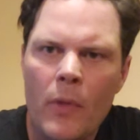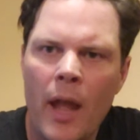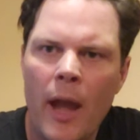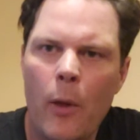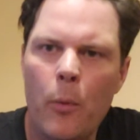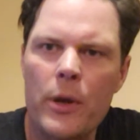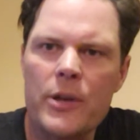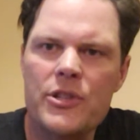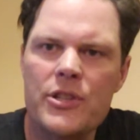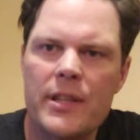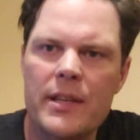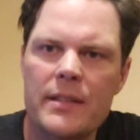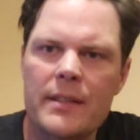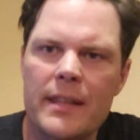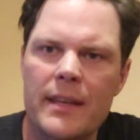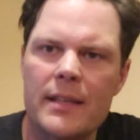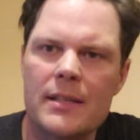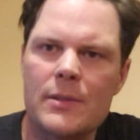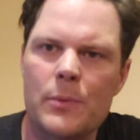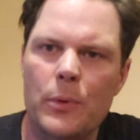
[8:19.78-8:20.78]
I wish that
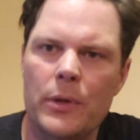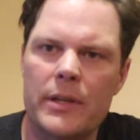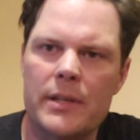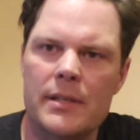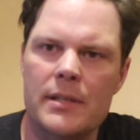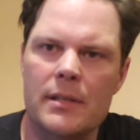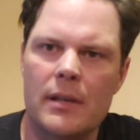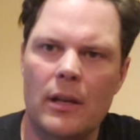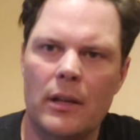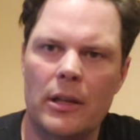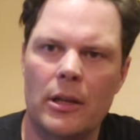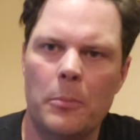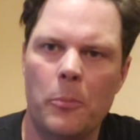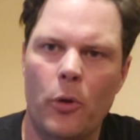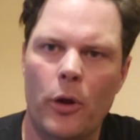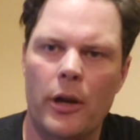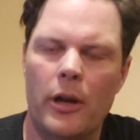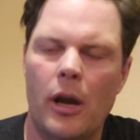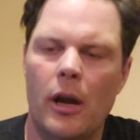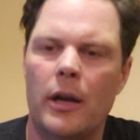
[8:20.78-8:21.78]
this was a little
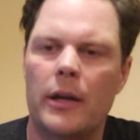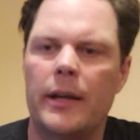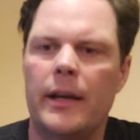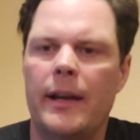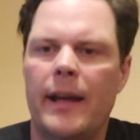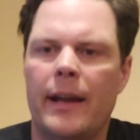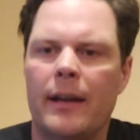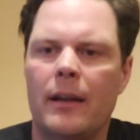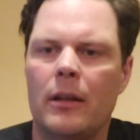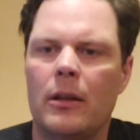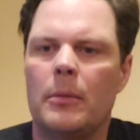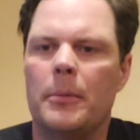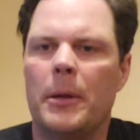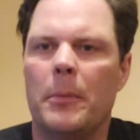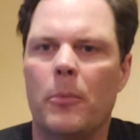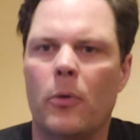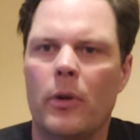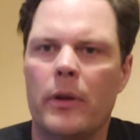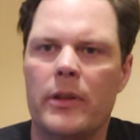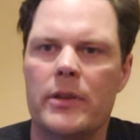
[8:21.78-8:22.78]
more guarded, had a little
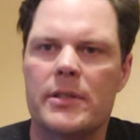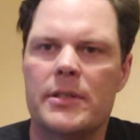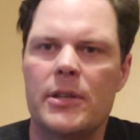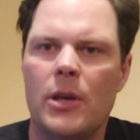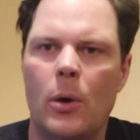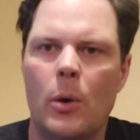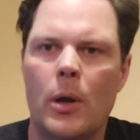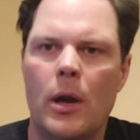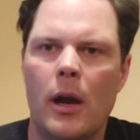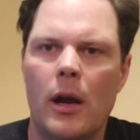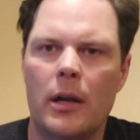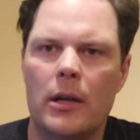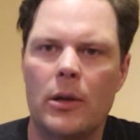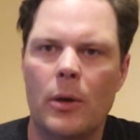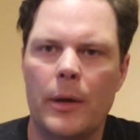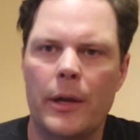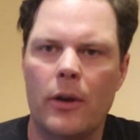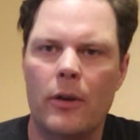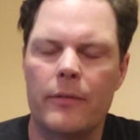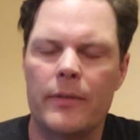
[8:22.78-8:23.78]
bit more of this toe guard
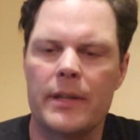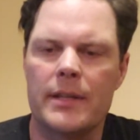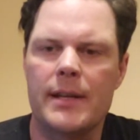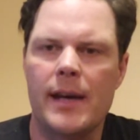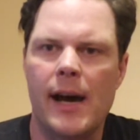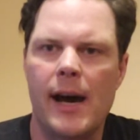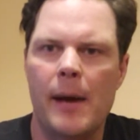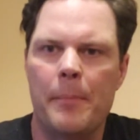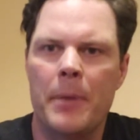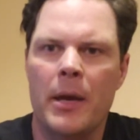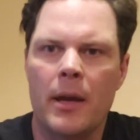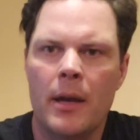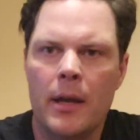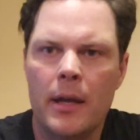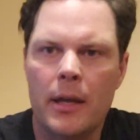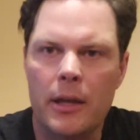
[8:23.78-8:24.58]
going over the top.